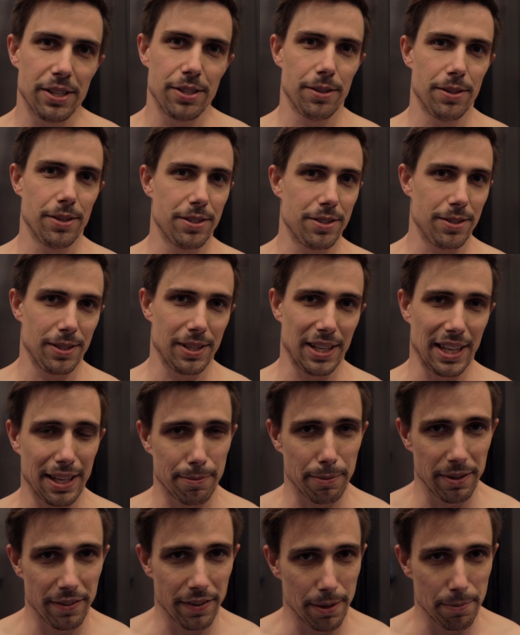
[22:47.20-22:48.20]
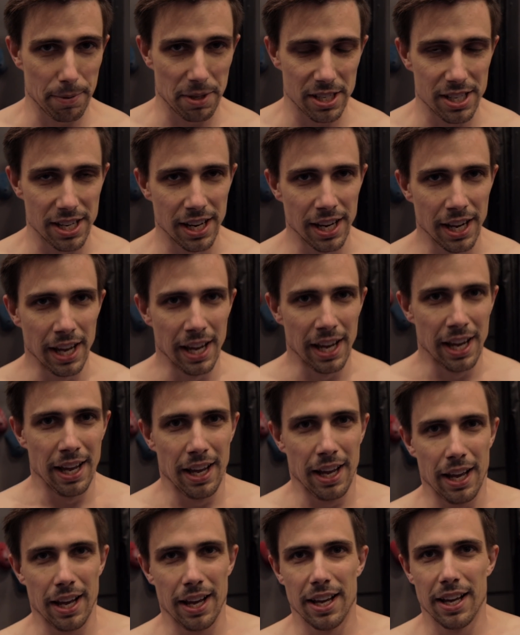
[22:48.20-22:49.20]
yeah. shoulders don't like me very much.
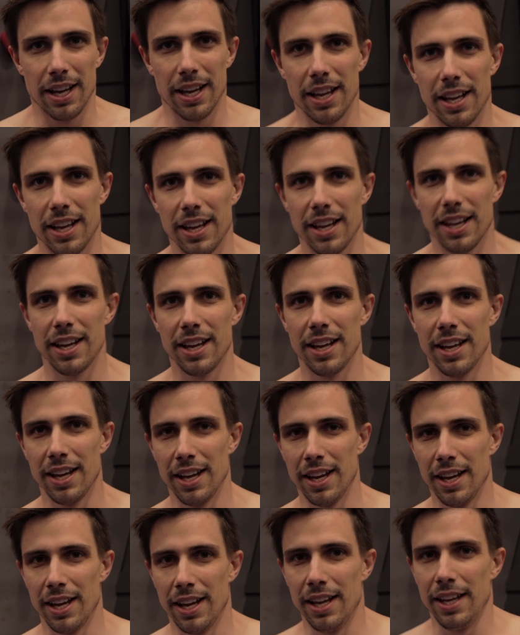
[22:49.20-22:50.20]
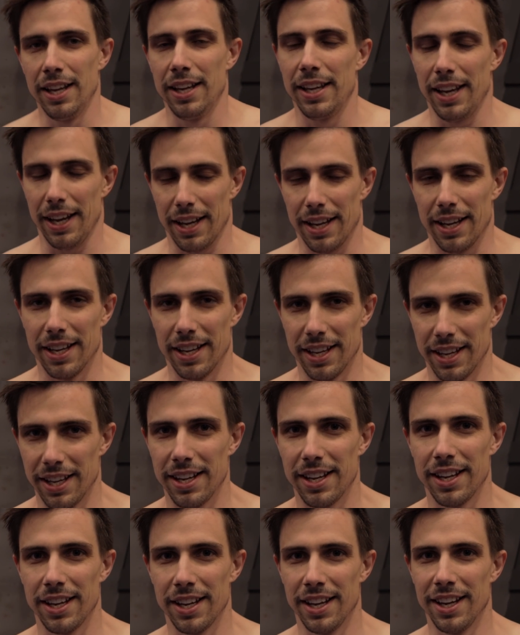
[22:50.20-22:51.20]
But you're ex-gymnast, right? Yeah.
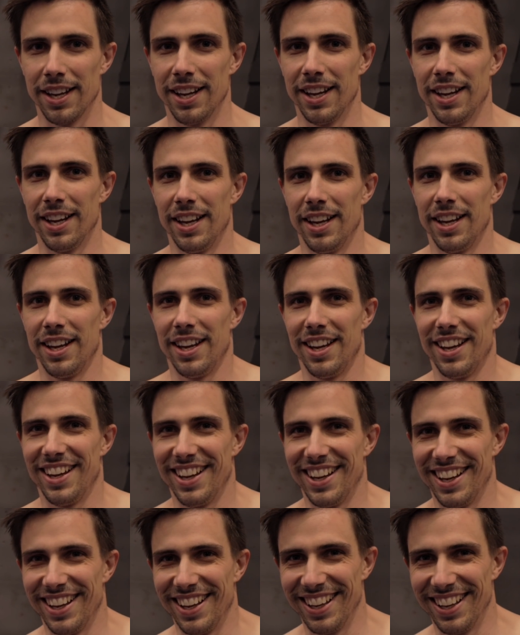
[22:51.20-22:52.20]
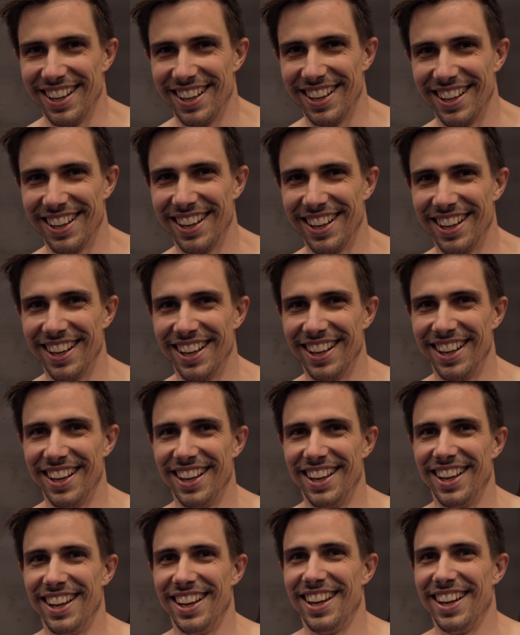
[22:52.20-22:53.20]
No, you can't be ex-gymnast. Gymnast
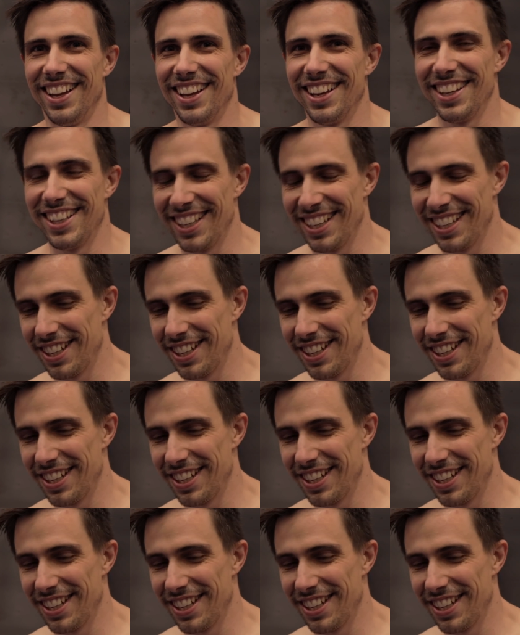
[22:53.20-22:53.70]
is forever.